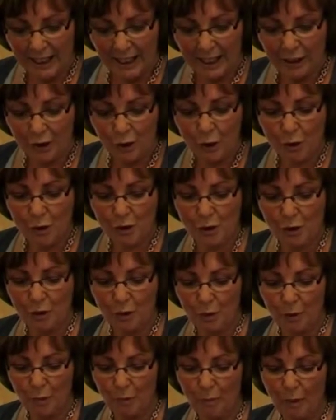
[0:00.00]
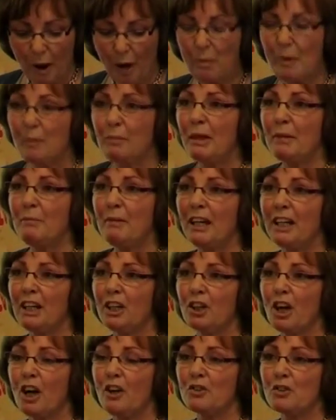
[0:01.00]
And also probably make a
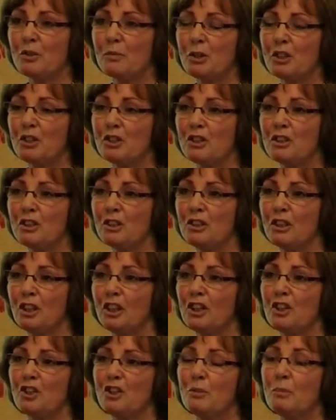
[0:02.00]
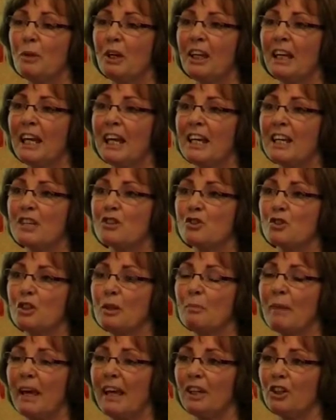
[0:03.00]
contribution to being a history
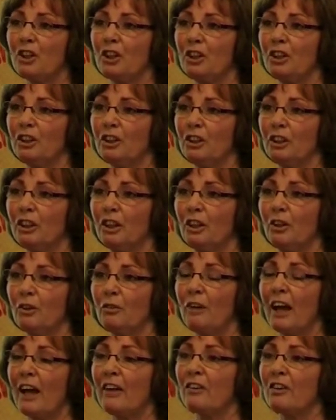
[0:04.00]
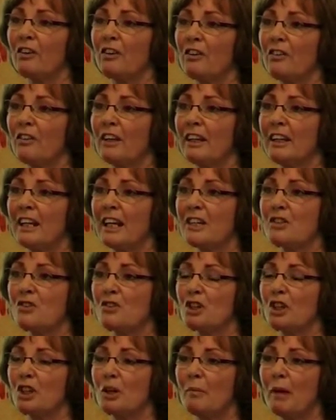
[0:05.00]
maker rather than a
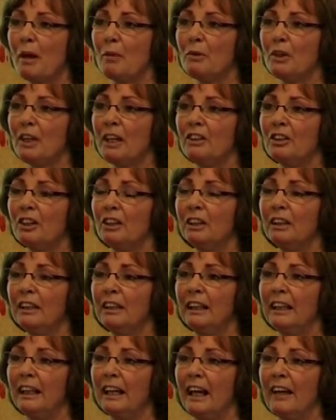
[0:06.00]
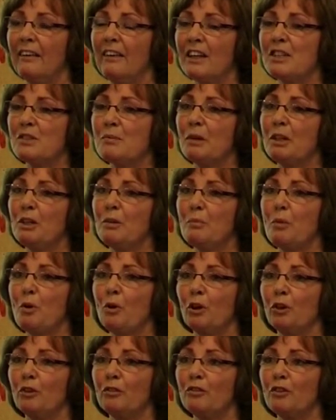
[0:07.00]
history commemorator. And that's been
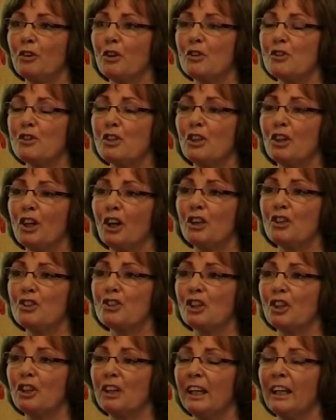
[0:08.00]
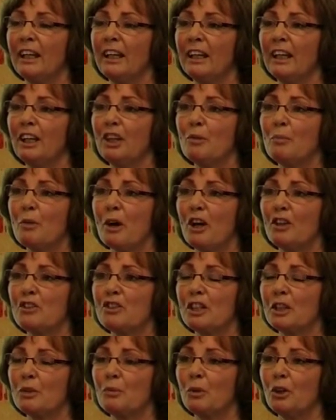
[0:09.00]
important for us in our journey in the
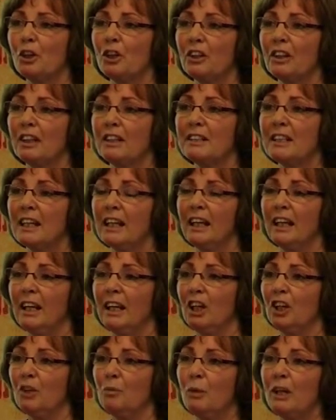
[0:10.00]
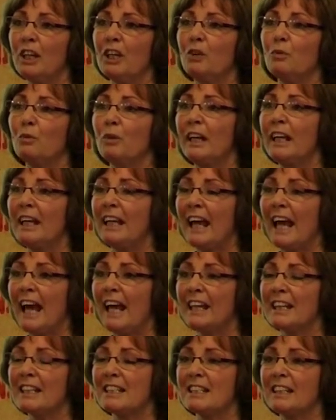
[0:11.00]
project work, that we can
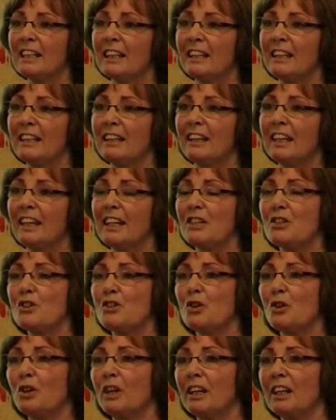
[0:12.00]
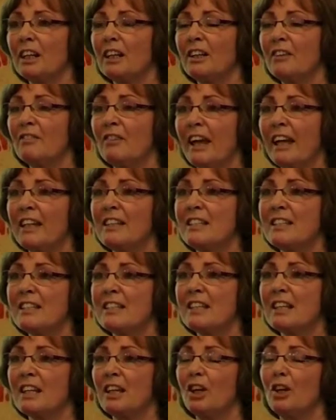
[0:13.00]
reenact the historical
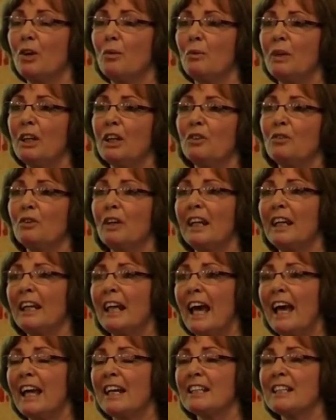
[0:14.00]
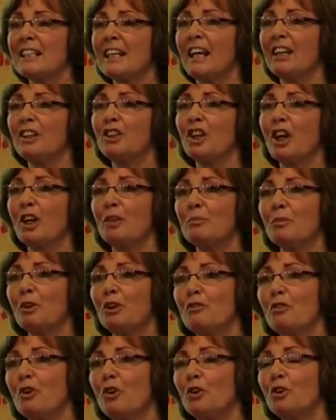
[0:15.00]
events, we can reenact and not
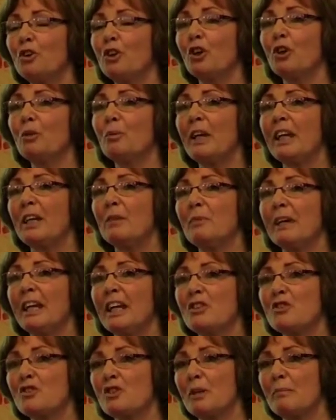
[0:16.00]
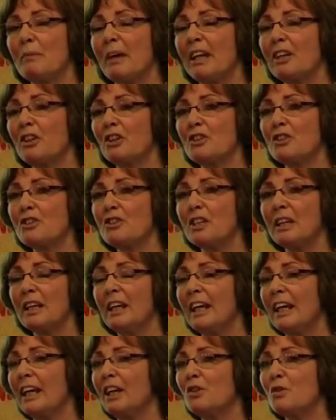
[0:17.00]
move on, or we can be history makers.
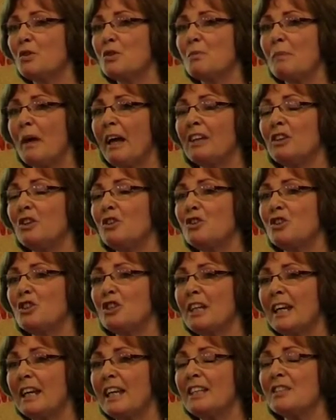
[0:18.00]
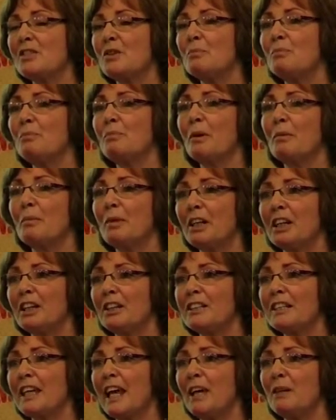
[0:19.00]
And it goes back to Judaism,
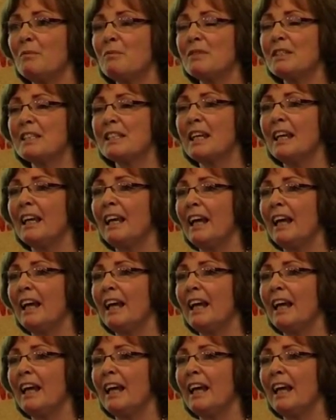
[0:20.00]
biblical times,